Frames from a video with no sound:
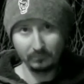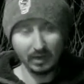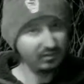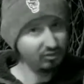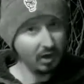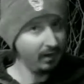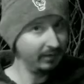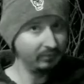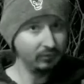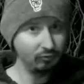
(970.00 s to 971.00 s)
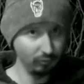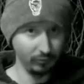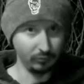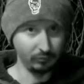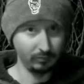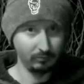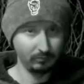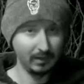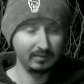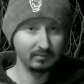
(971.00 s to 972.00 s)
That's not the truth.
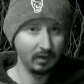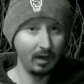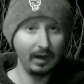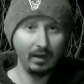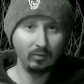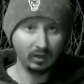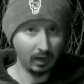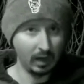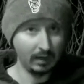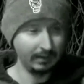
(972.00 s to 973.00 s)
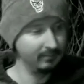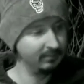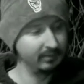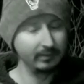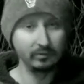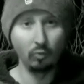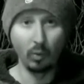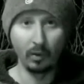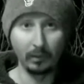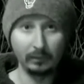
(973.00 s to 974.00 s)
That is not how God intended it to
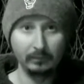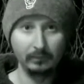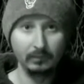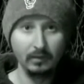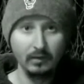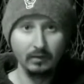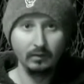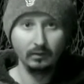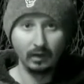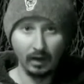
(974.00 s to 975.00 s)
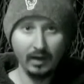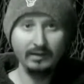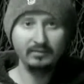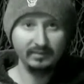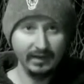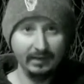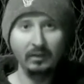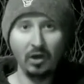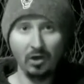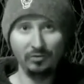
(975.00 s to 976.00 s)
work. God has set
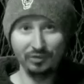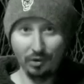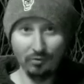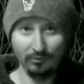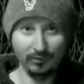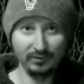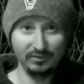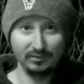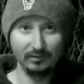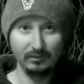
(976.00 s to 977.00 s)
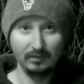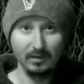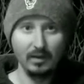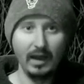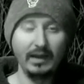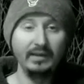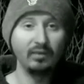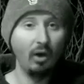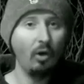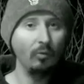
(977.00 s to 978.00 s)
laws over us, and he's
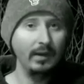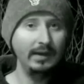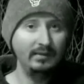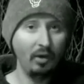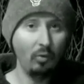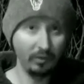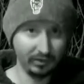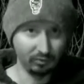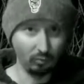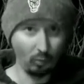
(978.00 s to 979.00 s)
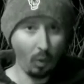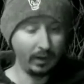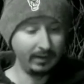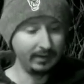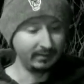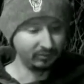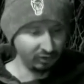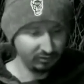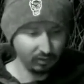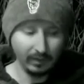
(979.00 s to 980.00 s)
already told us what it is.
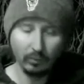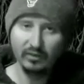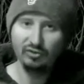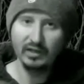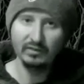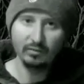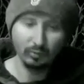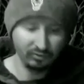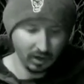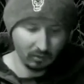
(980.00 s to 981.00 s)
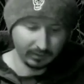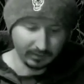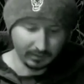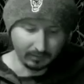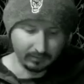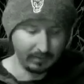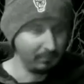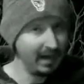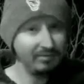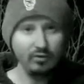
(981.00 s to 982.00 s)
Just like when Jesus was talking here. In
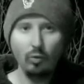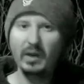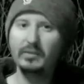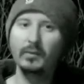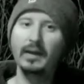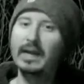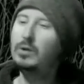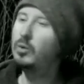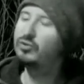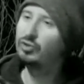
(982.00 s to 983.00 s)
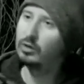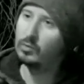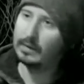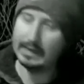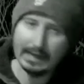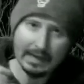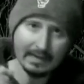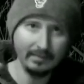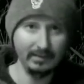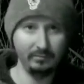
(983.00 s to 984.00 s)
Matthew 23, he was going
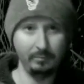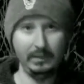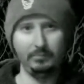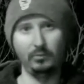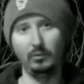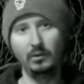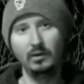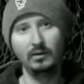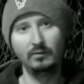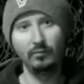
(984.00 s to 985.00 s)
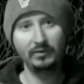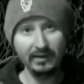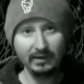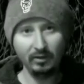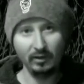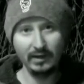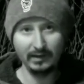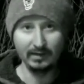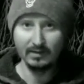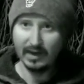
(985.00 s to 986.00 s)
at these people for
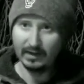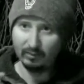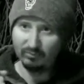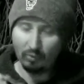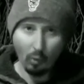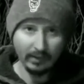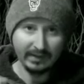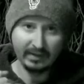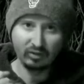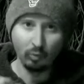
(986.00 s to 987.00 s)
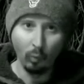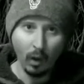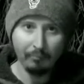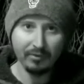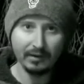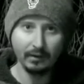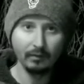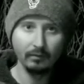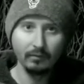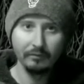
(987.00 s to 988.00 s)
denigrating and foiling and corrupting
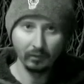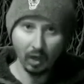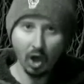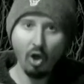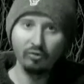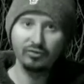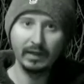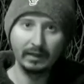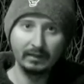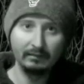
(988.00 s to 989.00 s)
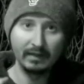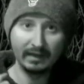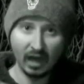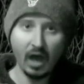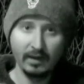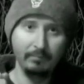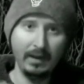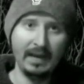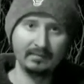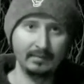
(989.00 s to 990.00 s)
the laws that God had
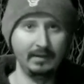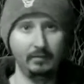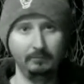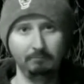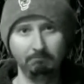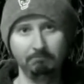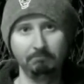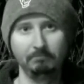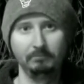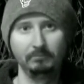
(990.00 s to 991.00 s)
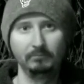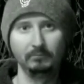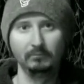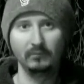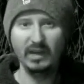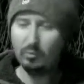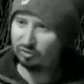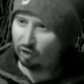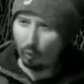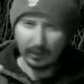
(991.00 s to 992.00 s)
passed down. He
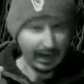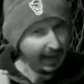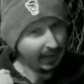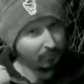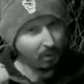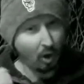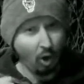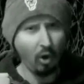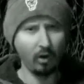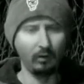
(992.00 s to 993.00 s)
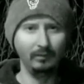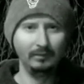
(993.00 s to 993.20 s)
was going at them hard.